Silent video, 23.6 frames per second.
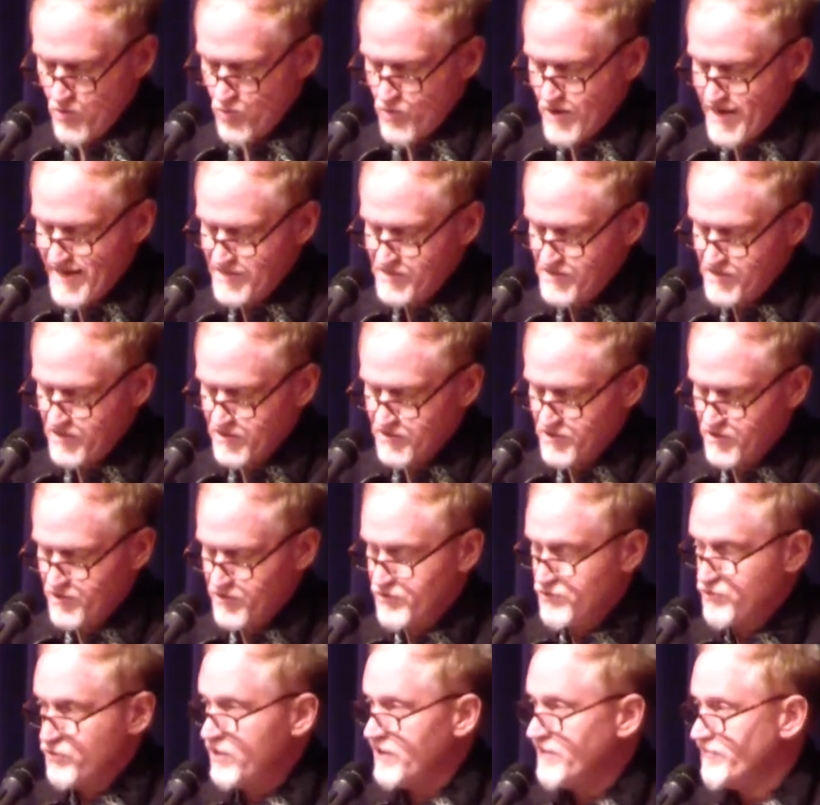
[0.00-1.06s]
rising to
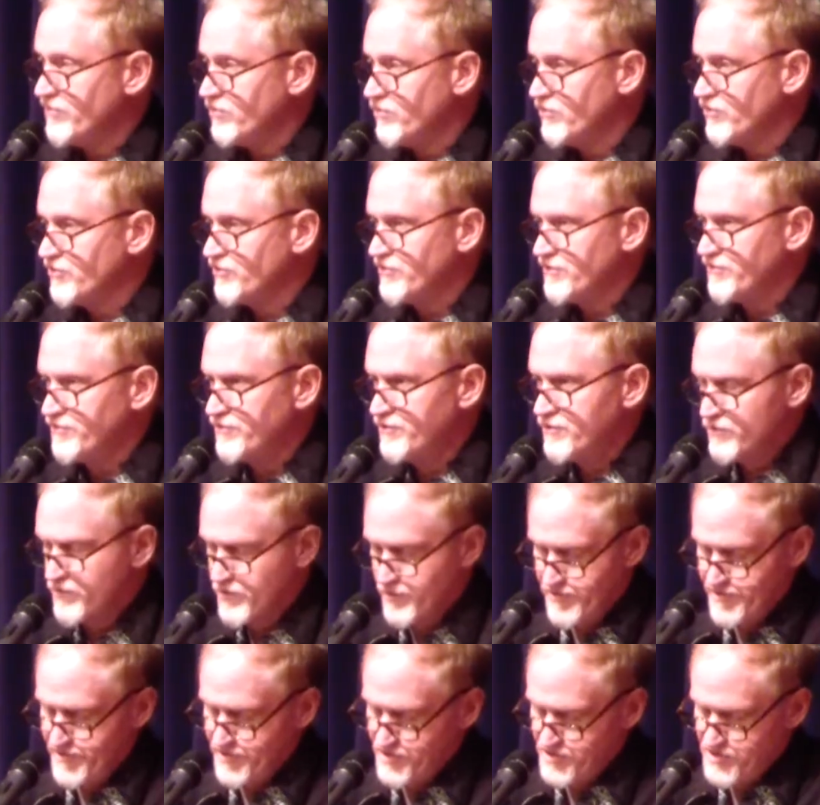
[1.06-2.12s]
new levels of
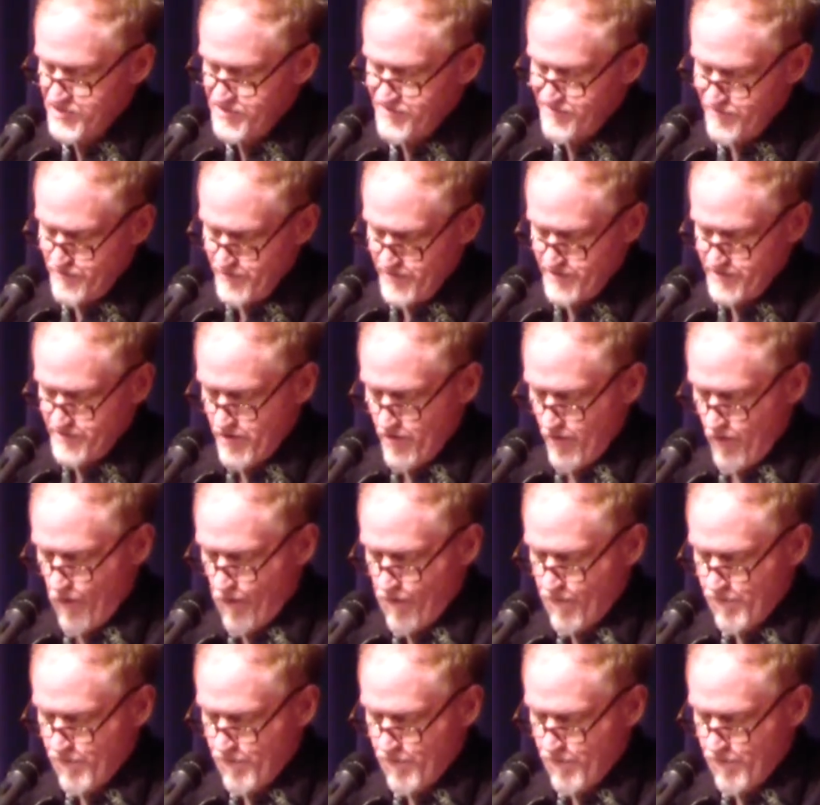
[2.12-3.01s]
literary achievement.